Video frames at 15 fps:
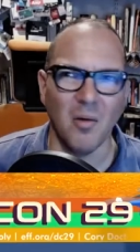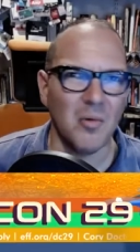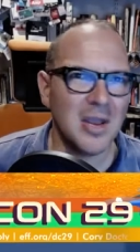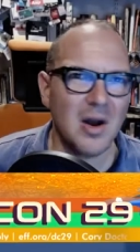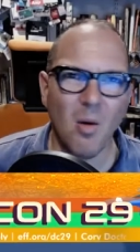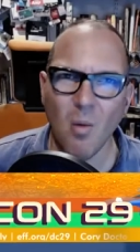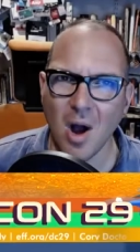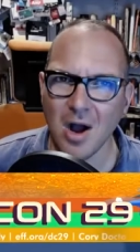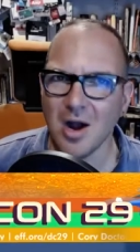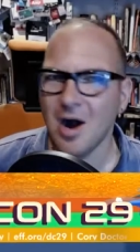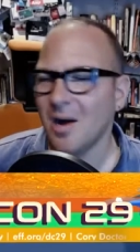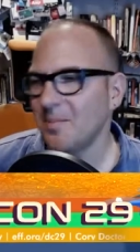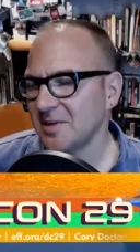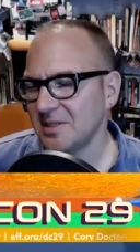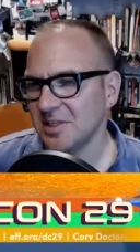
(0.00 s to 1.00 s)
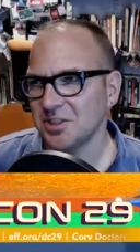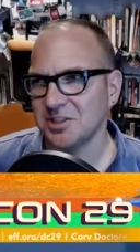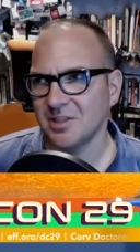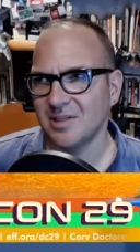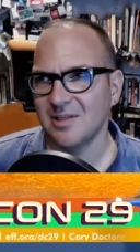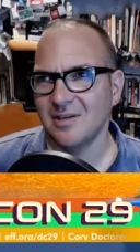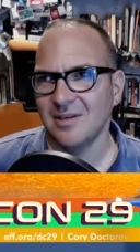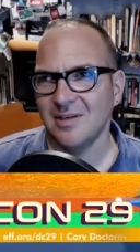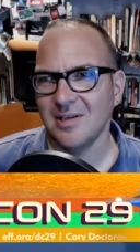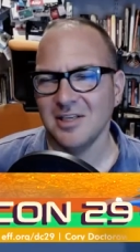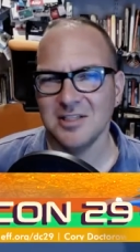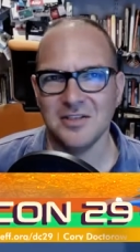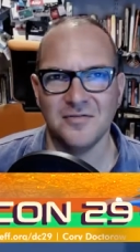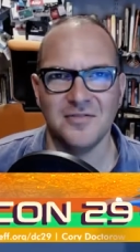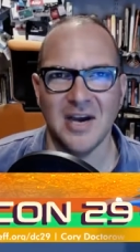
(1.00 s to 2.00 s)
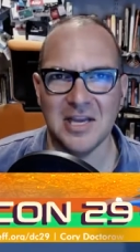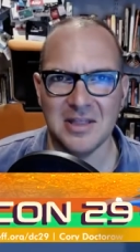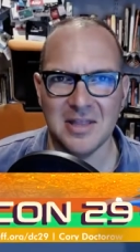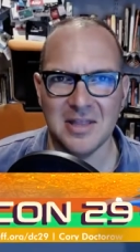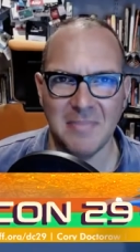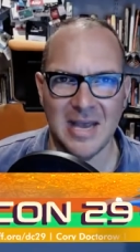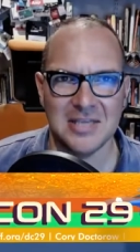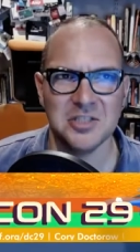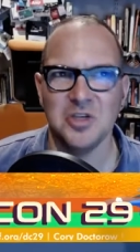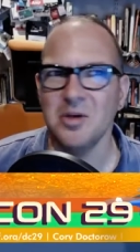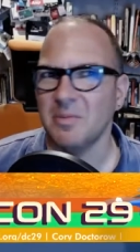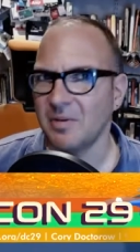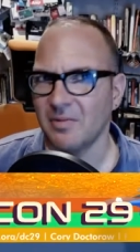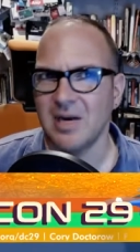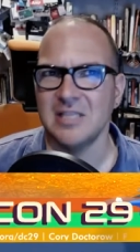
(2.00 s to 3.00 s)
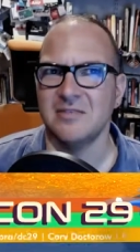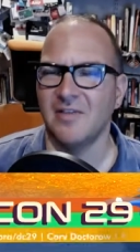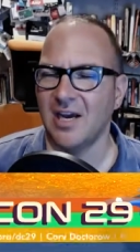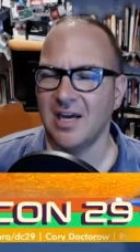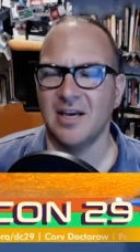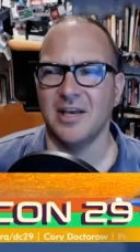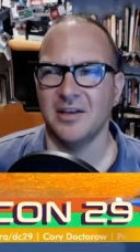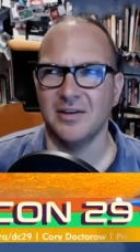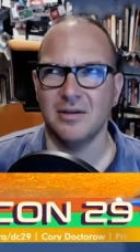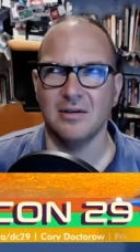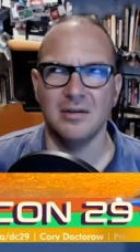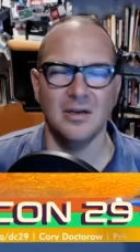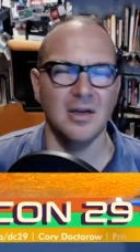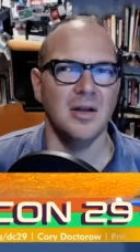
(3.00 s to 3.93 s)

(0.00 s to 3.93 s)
We don't want competition to find the best human rights violator.